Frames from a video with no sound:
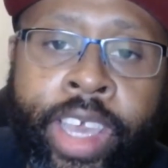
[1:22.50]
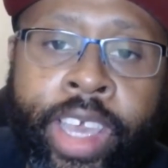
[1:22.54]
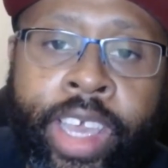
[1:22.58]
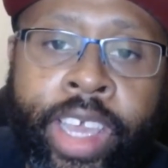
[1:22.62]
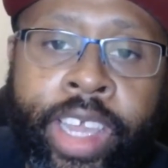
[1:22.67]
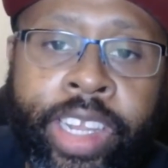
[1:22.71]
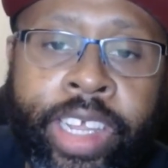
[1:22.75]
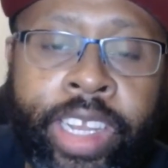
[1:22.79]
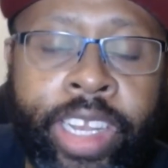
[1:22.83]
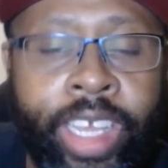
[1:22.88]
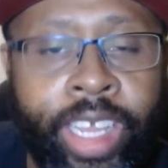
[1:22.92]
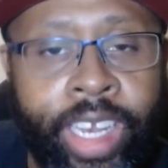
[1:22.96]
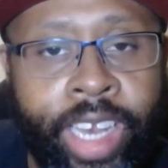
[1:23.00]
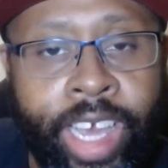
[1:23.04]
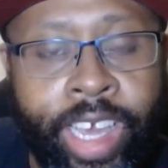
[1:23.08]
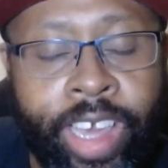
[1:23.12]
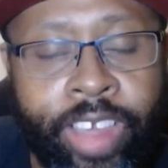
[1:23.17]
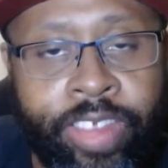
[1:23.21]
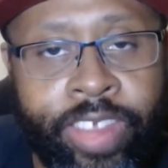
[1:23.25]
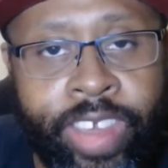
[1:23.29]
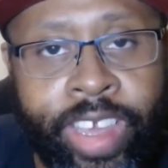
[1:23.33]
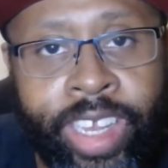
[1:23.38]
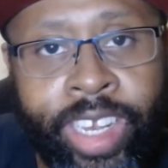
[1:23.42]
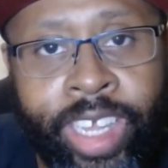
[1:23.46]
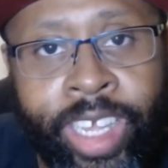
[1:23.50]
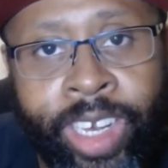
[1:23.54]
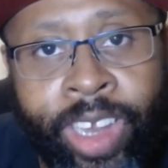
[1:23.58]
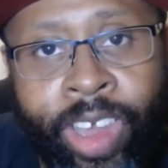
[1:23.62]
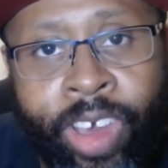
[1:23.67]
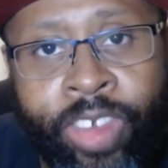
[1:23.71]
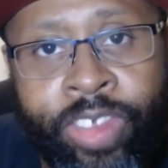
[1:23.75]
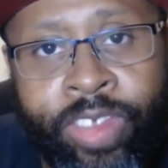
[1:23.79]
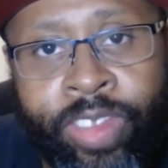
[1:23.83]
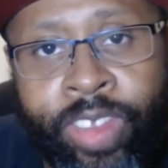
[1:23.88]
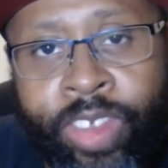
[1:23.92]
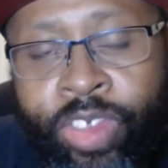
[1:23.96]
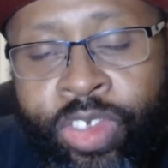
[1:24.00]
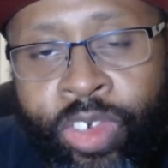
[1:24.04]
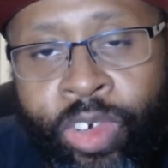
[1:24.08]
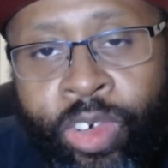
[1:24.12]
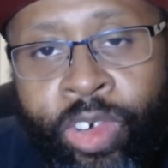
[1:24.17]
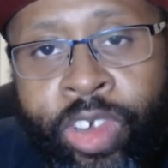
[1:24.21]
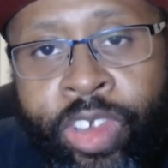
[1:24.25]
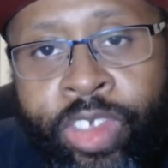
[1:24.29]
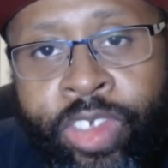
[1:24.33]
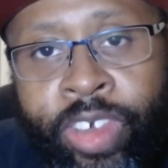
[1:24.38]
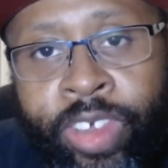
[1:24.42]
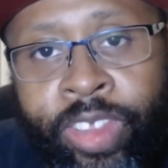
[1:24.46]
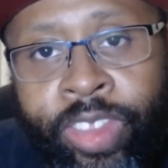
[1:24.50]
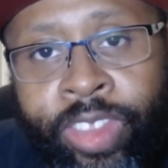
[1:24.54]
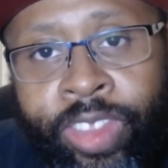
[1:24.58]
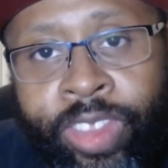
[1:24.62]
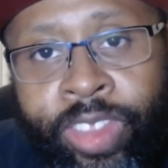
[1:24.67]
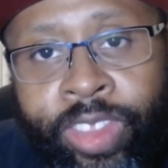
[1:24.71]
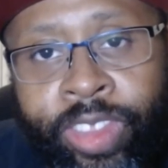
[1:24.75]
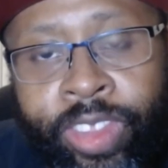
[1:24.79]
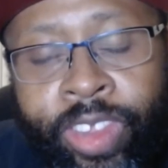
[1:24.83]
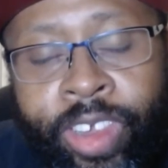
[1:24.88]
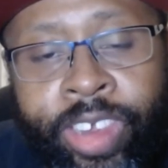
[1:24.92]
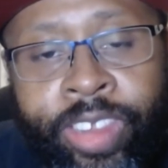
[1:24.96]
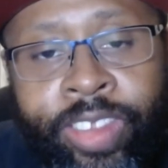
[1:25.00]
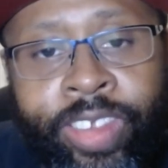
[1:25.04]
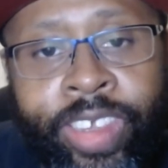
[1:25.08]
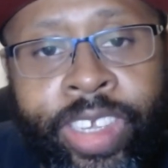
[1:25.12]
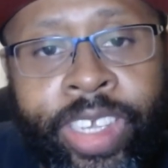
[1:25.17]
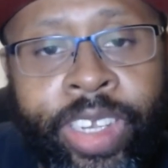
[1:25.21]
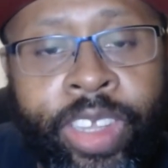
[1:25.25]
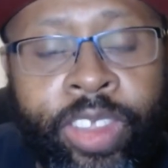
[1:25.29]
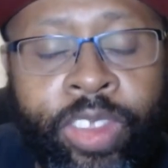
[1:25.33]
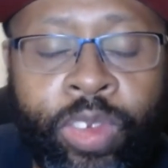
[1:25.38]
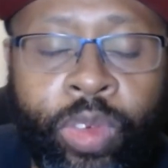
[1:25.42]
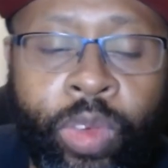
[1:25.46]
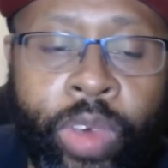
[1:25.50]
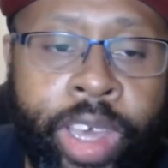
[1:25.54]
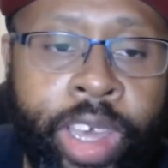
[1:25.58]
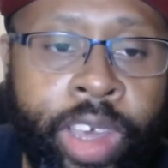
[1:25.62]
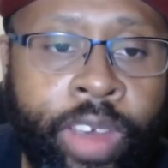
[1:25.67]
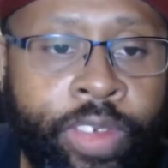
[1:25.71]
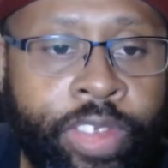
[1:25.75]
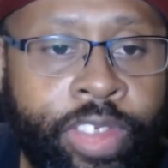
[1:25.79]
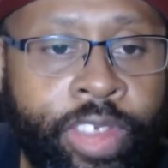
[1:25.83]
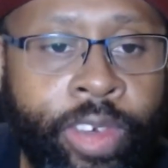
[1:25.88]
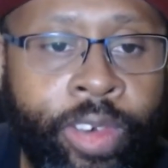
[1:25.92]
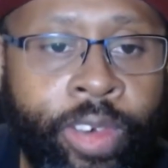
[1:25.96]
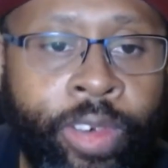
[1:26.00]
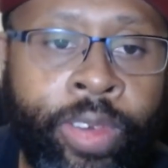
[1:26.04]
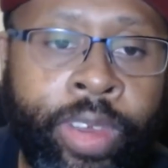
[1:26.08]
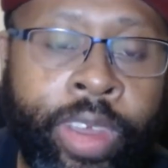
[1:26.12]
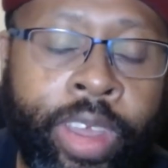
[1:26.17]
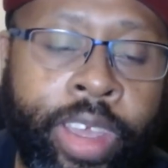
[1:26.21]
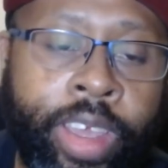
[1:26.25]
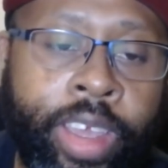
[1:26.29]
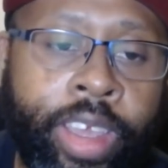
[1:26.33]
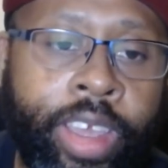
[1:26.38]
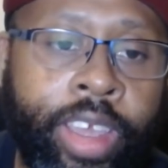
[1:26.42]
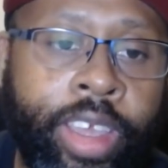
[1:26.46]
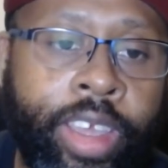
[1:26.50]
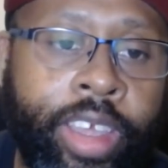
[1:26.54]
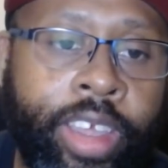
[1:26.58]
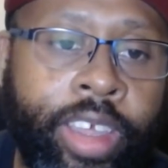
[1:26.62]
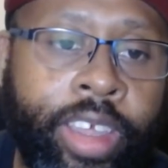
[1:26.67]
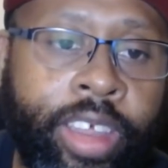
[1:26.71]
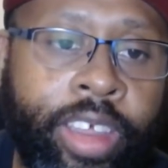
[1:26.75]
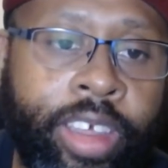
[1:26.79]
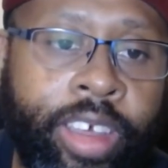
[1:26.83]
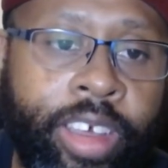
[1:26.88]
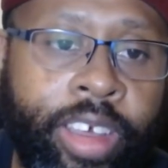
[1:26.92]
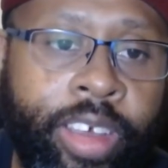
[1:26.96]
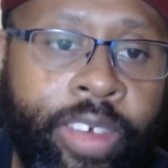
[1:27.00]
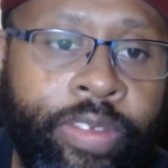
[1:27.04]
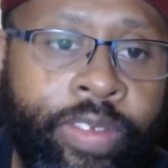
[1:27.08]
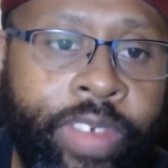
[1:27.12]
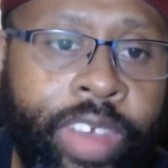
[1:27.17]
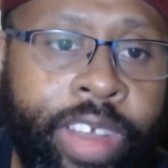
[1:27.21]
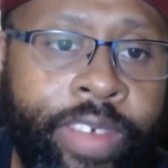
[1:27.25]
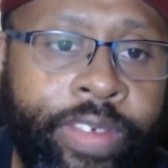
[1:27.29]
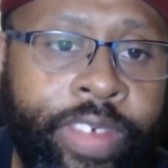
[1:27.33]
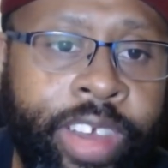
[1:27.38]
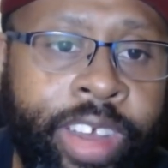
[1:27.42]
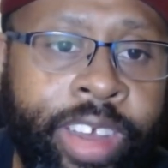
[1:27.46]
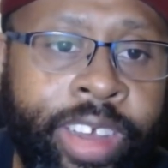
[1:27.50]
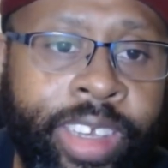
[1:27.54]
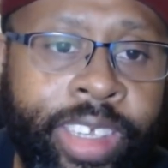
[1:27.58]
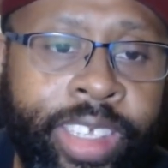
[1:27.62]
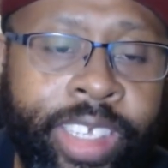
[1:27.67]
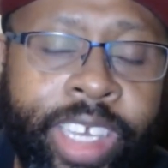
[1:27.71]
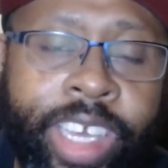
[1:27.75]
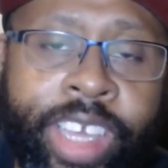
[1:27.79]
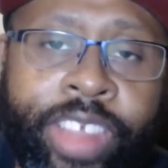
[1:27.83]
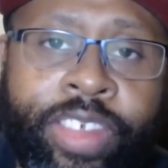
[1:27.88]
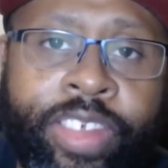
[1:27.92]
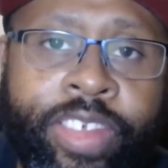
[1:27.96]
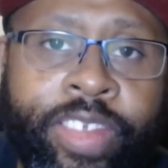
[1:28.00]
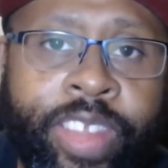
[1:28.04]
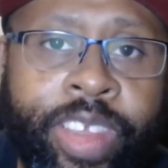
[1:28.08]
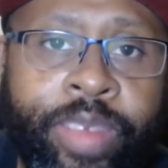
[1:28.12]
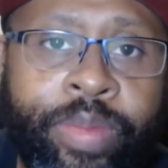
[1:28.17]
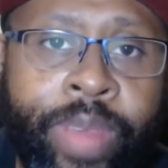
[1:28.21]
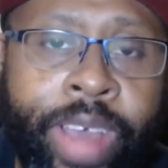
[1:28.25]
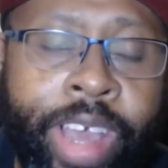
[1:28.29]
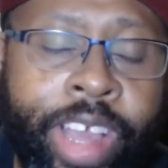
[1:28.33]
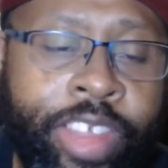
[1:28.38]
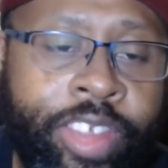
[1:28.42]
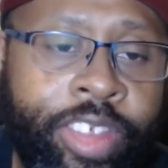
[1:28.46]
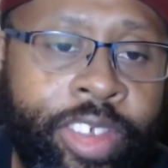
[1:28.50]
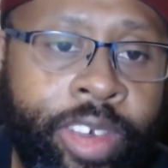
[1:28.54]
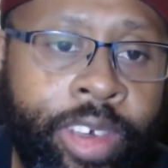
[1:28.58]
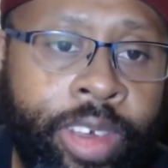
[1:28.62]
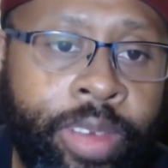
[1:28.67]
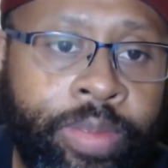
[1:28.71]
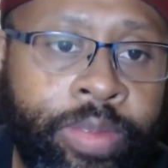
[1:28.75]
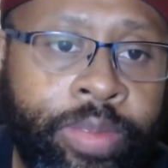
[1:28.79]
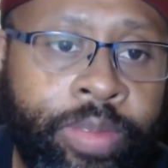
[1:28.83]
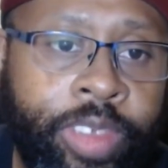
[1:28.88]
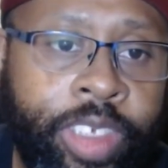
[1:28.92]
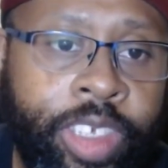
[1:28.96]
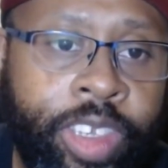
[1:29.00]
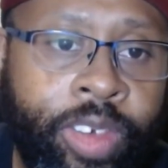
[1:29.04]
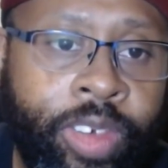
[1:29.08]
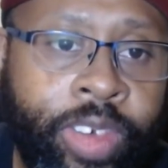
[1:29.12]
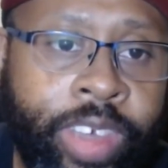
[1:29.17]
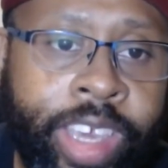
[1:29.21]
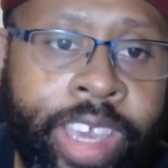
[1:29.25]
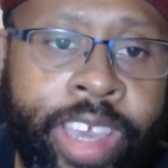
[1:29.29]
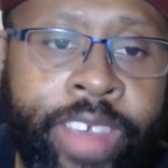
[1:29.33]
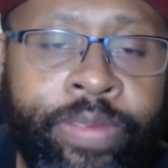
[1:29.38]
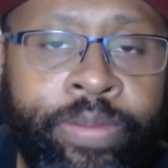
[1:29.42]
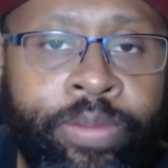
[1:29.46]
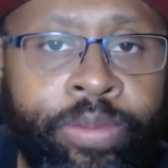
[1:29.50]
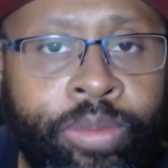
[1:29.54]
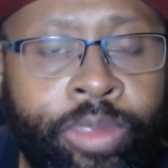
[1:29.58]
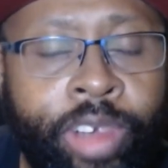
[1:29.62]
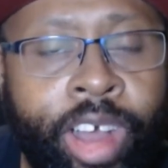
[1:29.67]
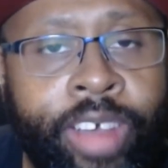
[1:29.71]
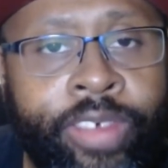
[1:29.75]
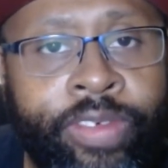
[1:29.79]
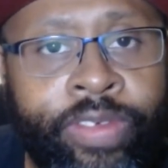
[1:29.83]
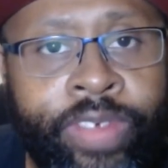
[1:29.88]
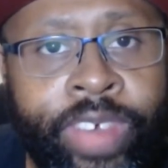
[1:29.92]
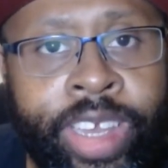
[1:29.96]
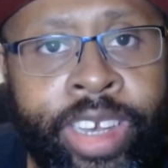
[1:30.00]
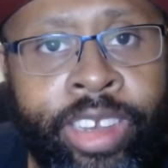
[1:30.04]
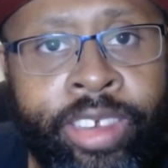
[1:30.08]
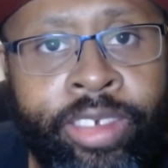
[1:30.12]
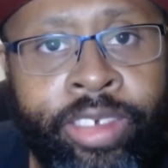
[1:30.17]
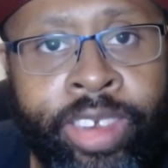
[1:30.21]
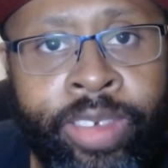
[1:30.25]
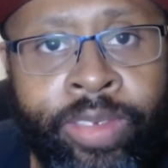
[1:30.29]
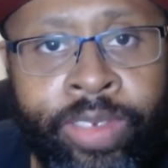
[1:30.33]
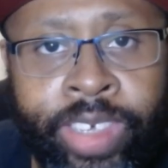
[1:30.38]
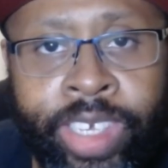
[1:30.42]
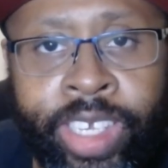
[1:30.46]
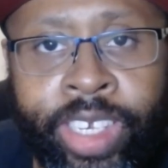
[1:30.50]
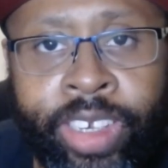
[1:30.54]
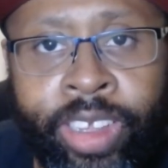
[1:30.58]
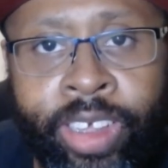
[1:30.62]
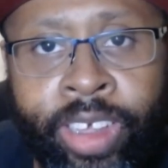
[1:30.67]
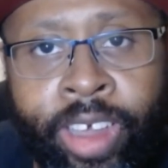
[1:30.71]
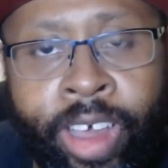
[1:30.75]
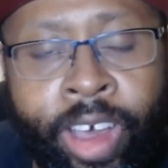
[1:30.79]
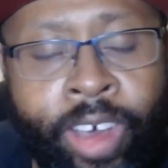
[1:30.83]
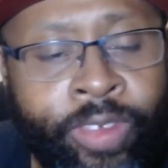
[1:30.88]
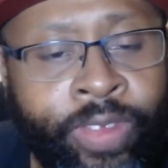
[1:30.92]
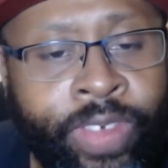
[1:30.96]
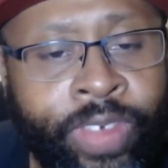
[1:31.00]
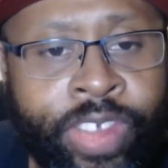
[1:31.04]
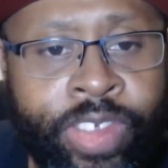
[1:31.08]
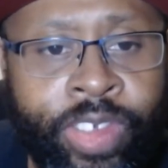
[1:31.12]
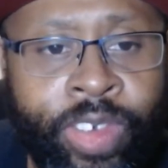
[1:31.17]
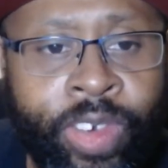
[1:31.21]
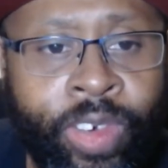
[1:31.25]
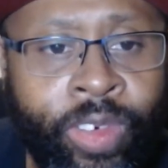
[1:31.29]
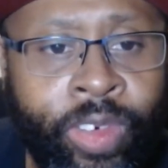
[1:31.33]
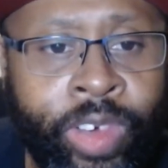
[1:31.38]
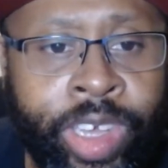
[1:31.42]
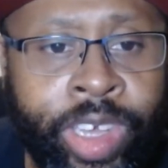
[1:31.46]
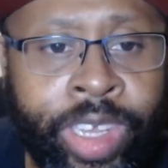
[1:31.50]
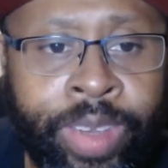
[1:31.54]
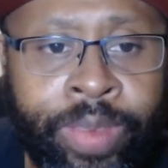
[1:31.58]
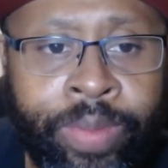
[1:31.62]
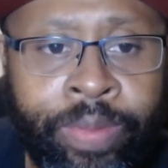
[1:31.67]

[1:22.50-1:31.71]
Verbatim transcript: and it, like I said, they lost to Georgia, 13 to 12. So, uh, very, very interesting matchup you know, can Brock Vandagriff get the offense going?